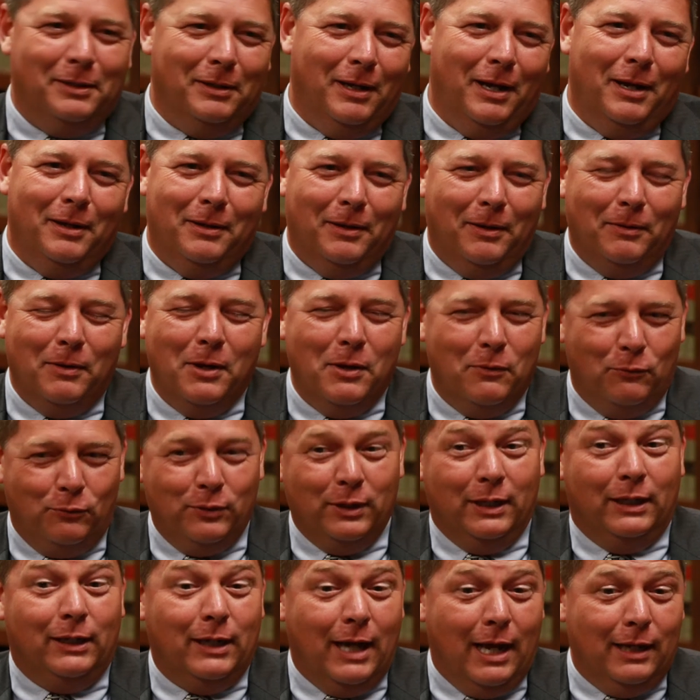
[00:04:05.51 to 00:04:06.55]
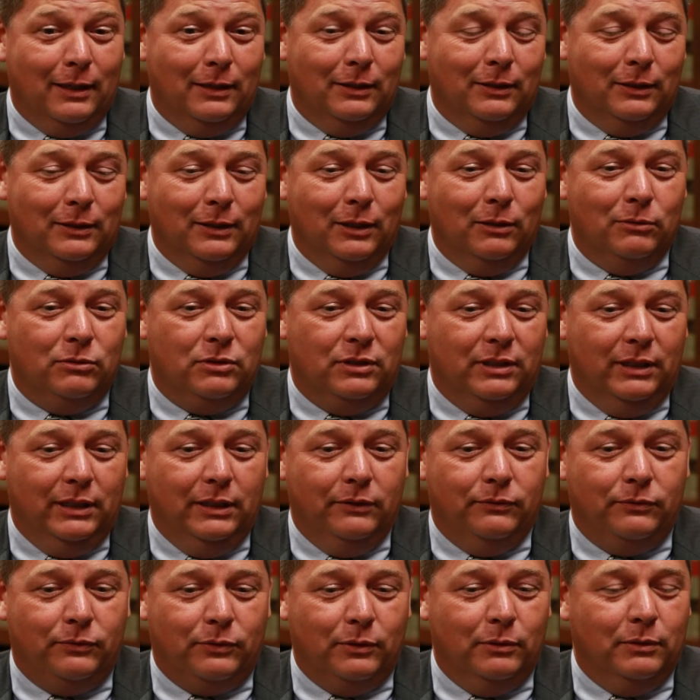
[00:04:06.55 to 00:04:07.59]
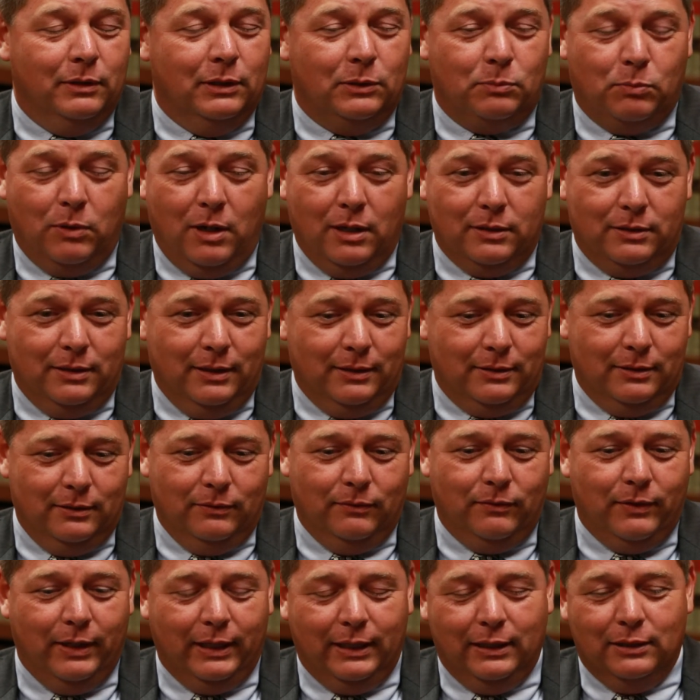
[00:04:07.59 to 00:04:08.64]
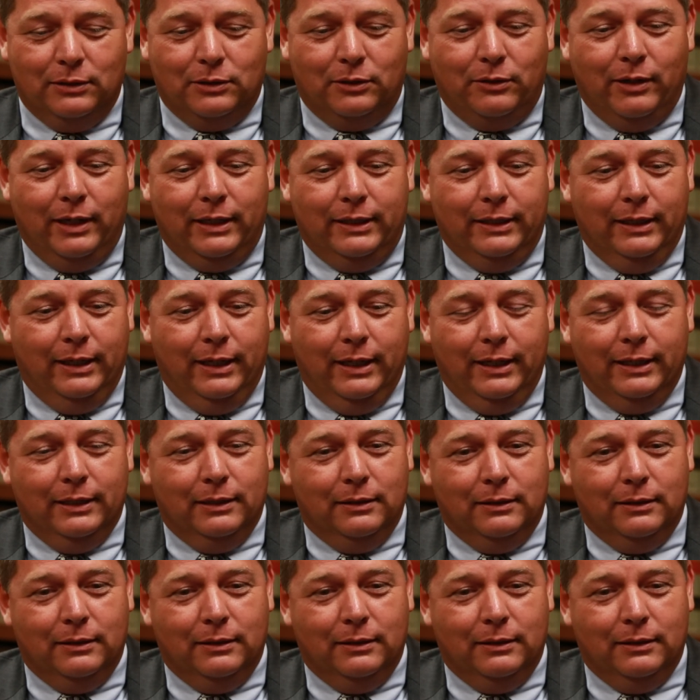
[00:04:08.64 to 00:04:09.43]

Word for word: I have really gotten to know Steve through this process and think he's a great guy,